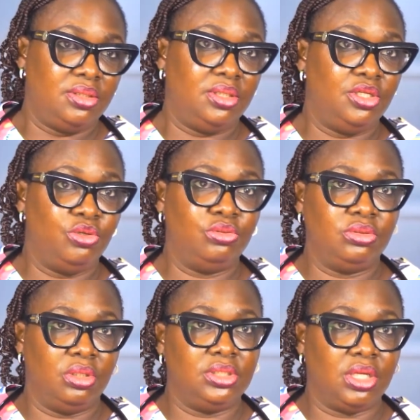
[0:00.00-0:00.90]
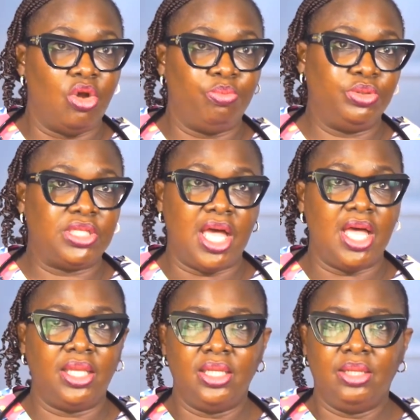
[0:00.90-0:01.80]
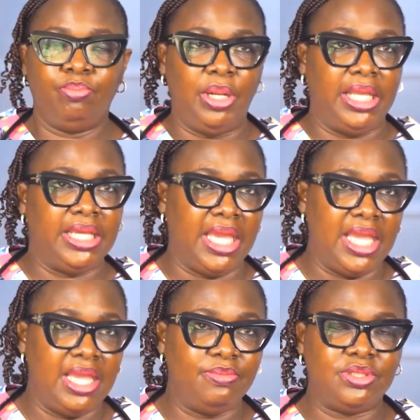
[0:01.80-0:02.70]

on the computer, play games.